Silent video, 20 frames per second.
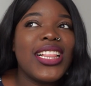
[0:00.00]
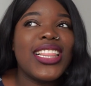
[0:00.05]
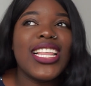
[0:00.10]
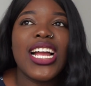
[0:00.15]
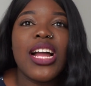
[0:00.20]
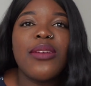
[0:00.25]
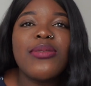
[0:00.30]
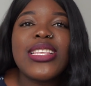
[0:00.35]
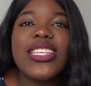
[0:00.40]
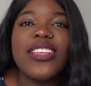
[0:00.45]
like
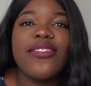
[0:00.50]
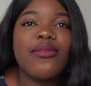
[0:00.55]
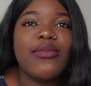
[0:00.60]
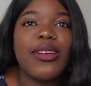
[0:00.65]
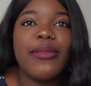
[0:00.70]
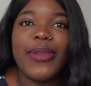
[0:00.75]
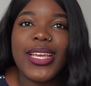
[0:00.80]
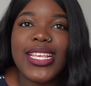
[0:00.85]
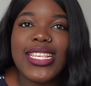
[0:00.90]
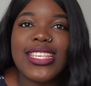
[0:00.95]
I was living
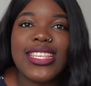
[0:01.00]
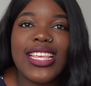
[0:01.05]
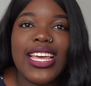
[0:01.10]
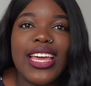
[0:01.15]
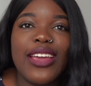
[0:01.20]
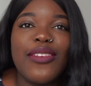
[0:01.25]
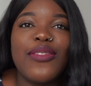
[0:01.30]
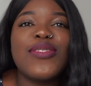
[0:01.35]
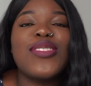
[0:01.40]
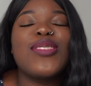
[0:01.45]
my best
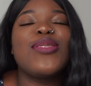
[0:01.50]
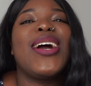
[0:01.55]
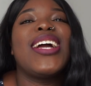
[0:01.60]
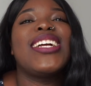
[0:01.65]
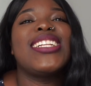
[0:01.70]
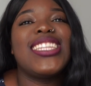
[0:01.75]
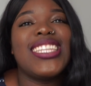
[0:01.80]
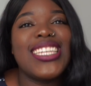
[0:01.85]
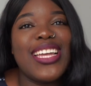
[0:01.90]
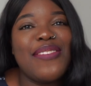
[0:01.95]
life so I
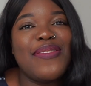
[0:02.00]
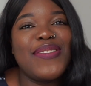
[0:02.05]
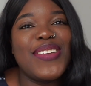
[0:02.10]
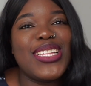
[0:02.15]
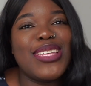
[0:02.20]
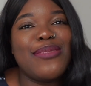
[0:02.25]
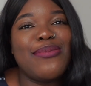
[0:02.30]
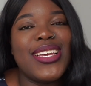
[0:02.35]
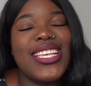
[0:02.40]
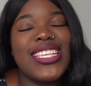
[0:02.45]

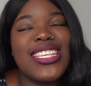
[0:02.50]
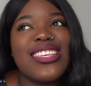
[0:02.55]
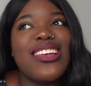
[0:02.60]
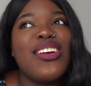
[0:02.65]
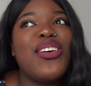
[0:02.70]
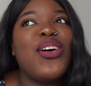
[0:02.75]
definitely miss